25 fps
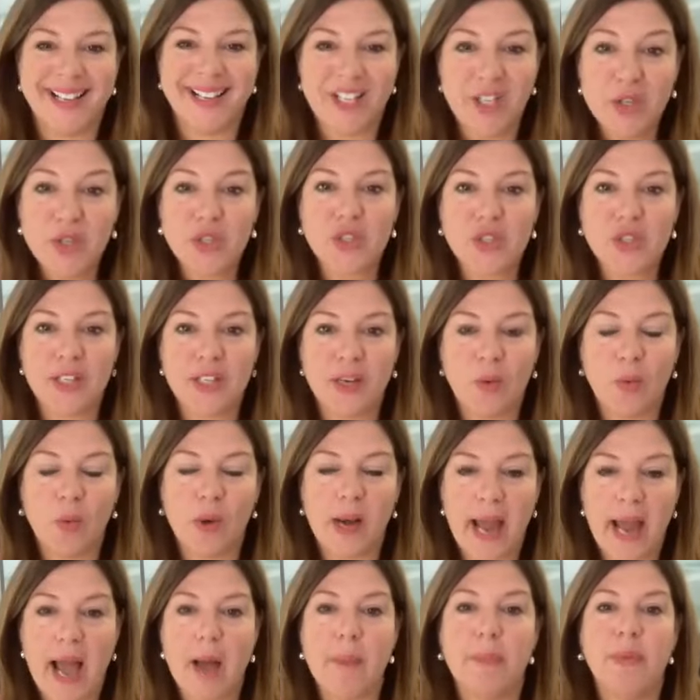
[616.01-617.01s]
And usually
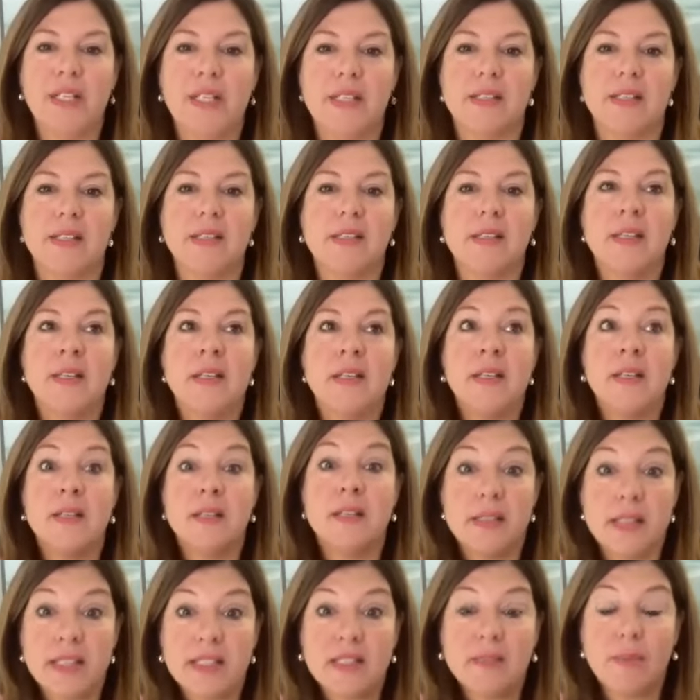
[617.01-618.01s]
what happens is
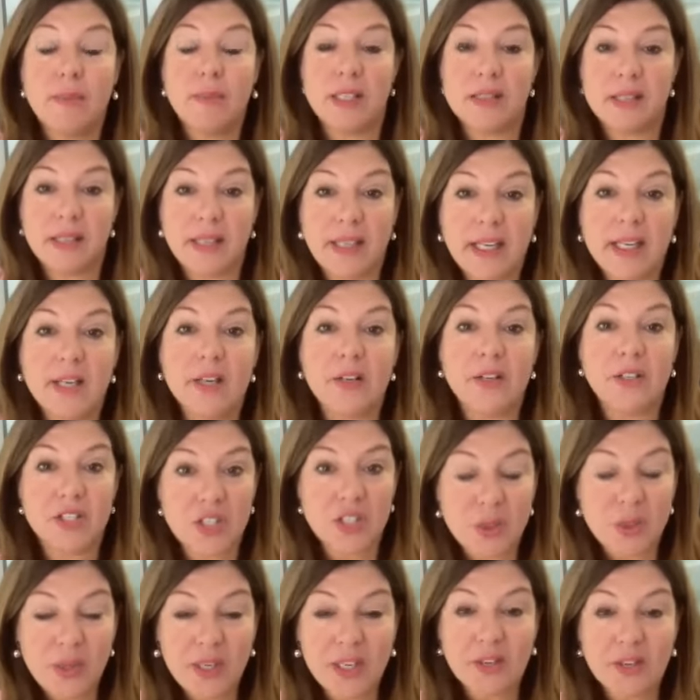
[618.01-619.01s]
6 months, a year,
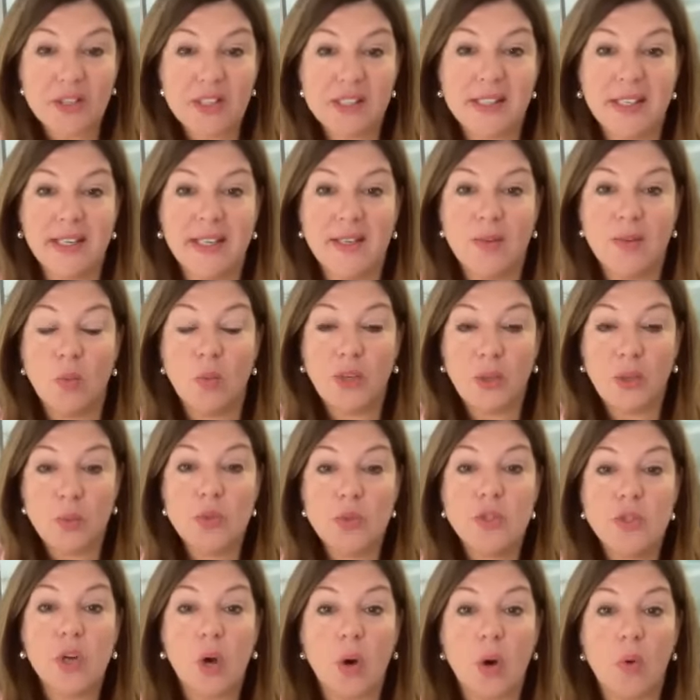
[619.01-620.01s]
2 years in, when you
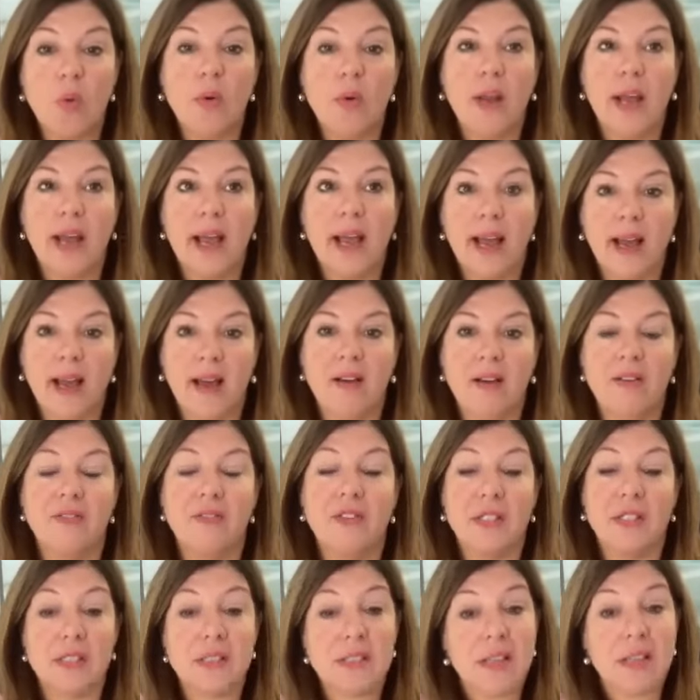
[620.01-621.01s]
don't have
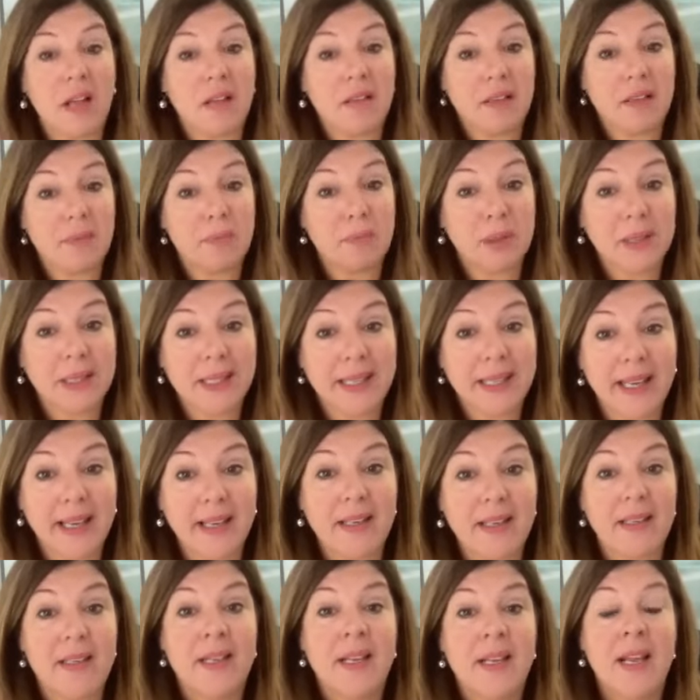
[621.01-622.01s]
a solid
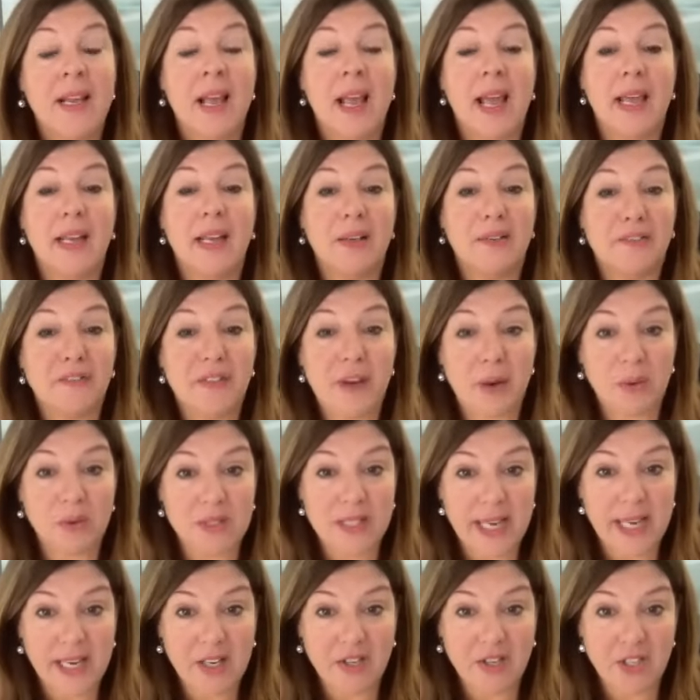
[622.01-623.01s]
plan and a
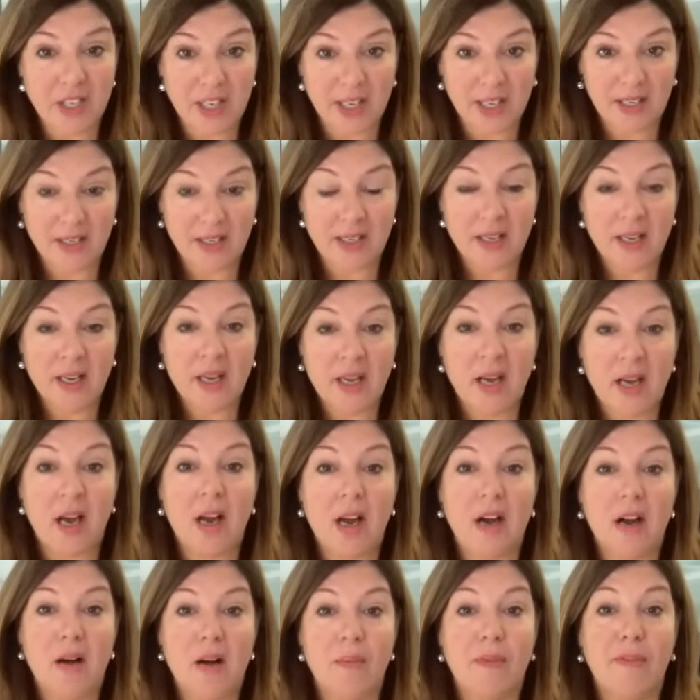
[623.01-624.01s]
foundation
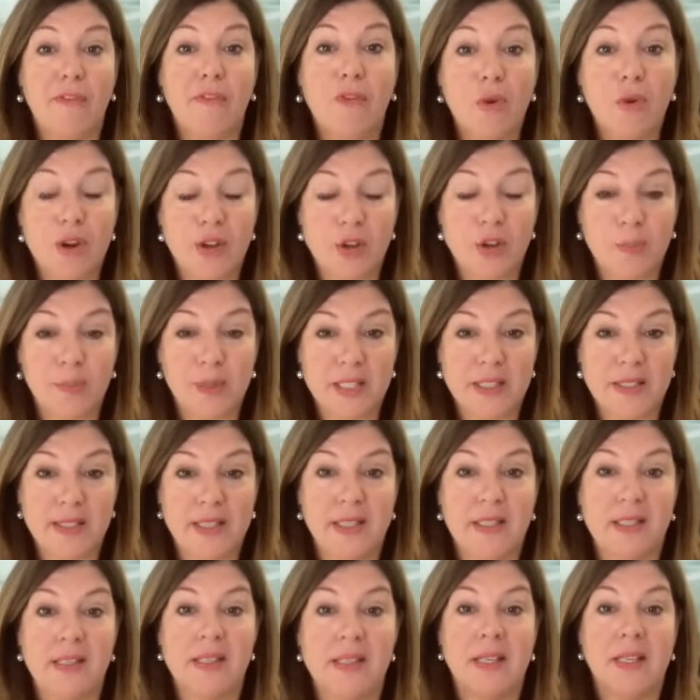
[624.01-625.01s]
for your
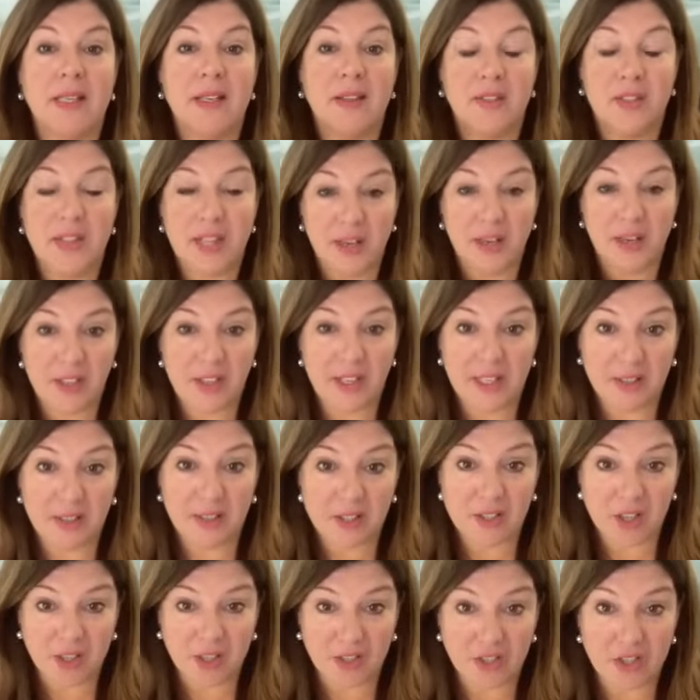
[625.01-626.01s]
business, then
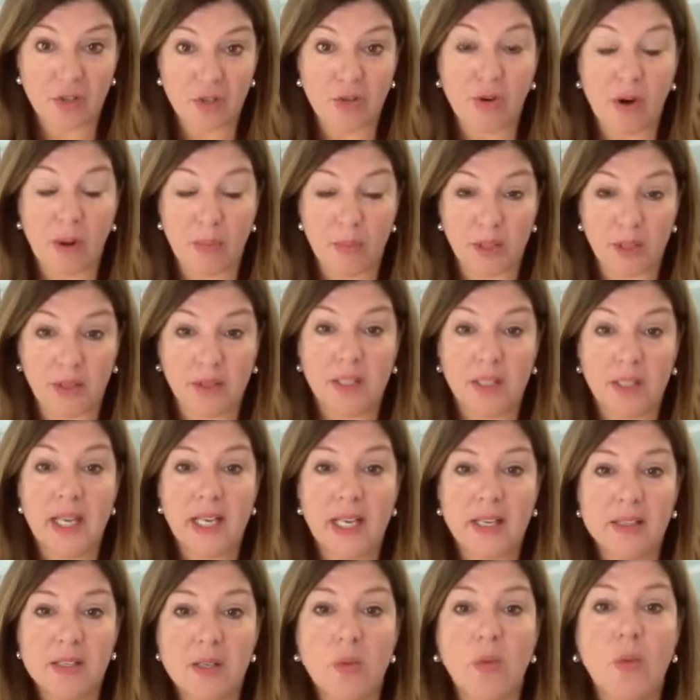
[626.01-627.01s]
things start to crumble.
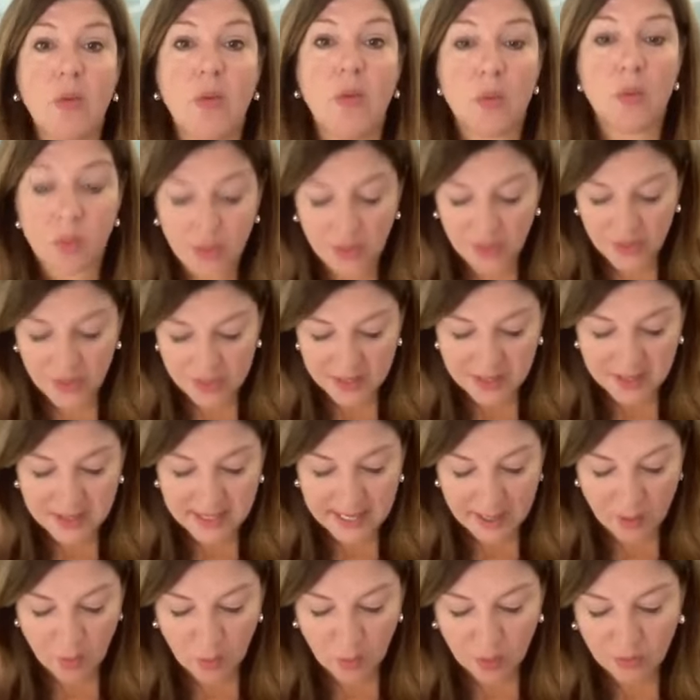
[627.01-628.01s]
And so this
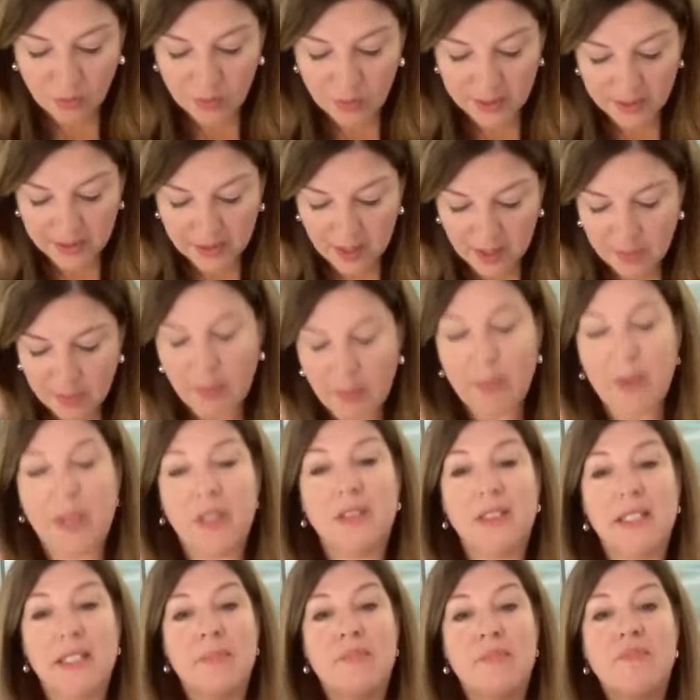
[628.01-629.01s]
day, we're really going to be
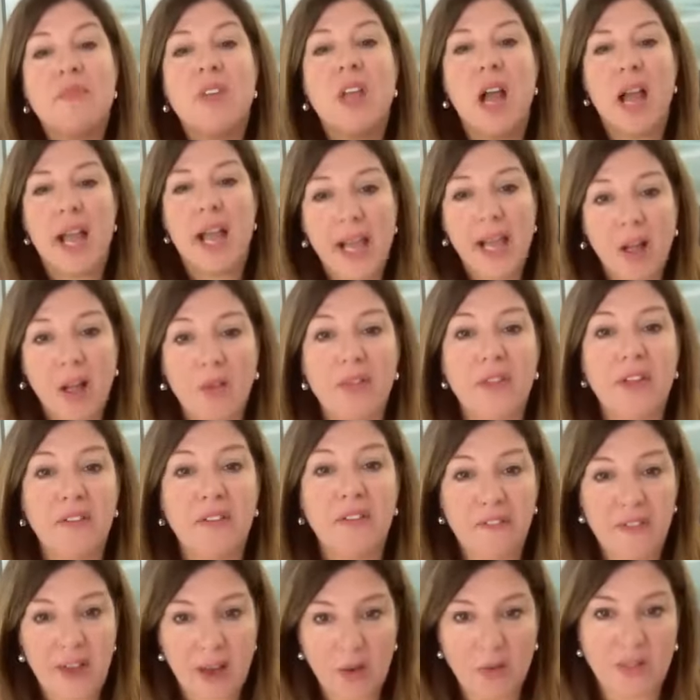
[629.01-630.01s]
building a healthy
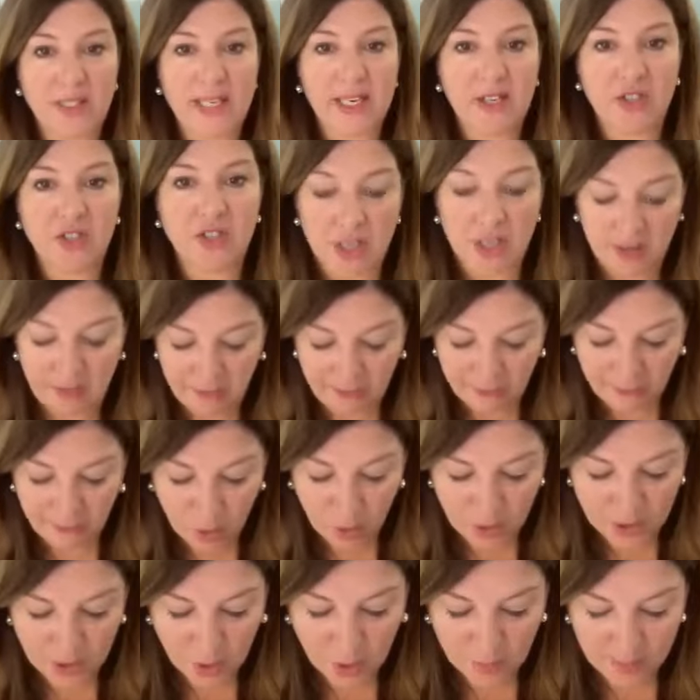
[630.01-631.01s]
foundation
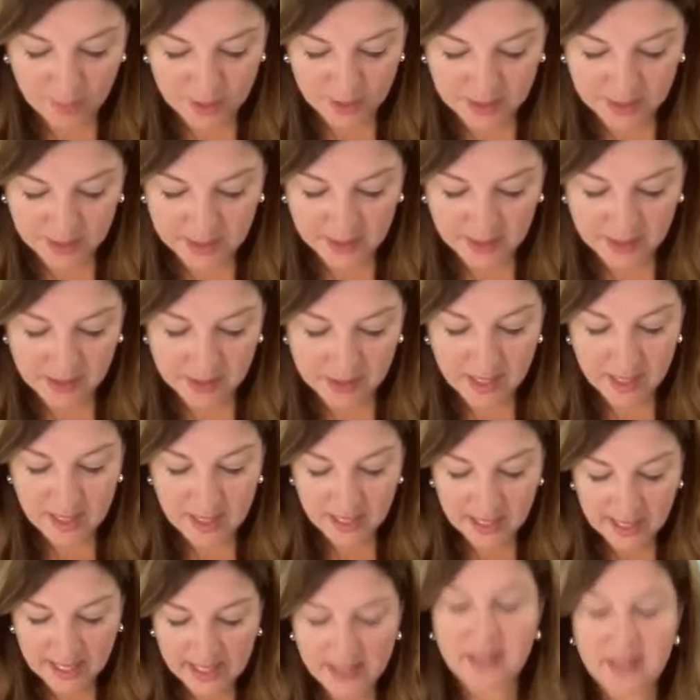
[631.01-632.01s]
for your business
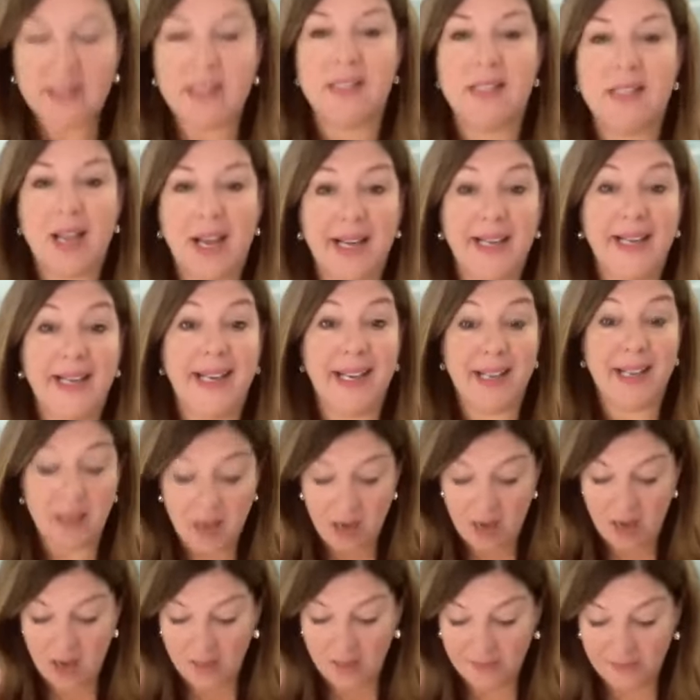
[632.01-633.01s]
in designing
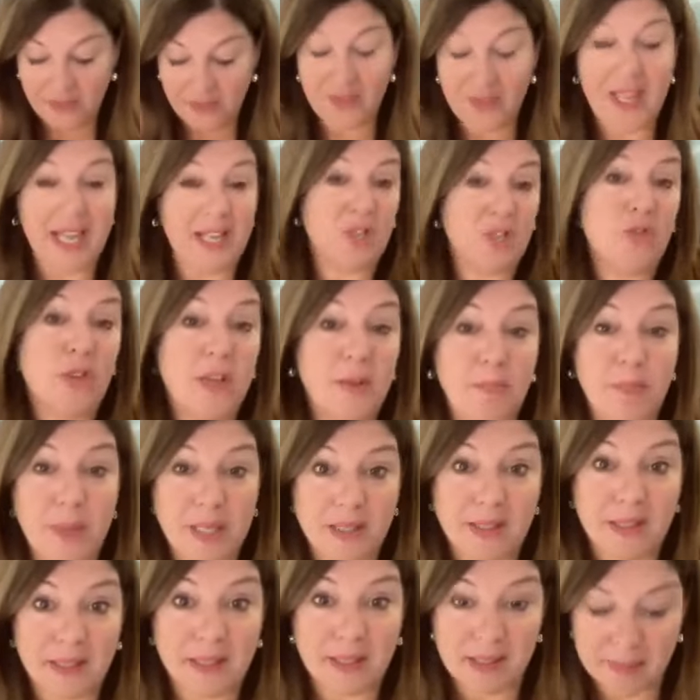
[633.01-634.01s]
that dream
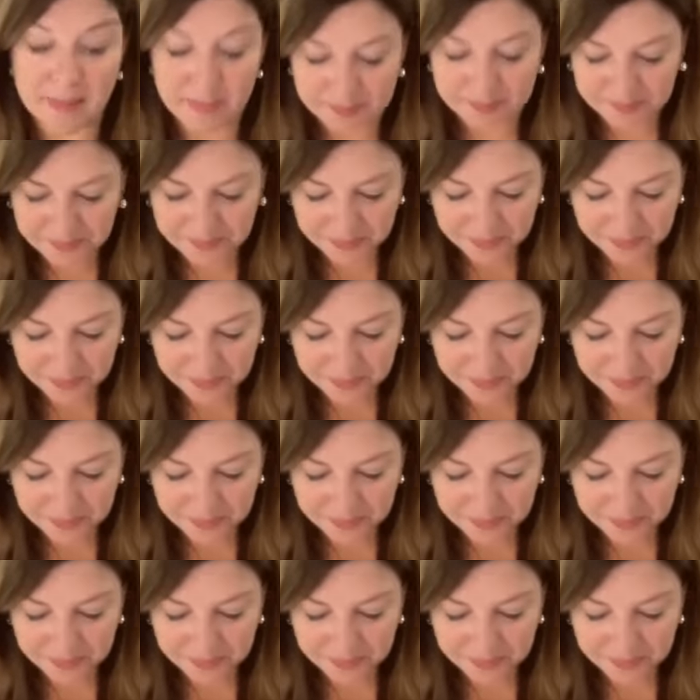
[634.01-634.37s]
business.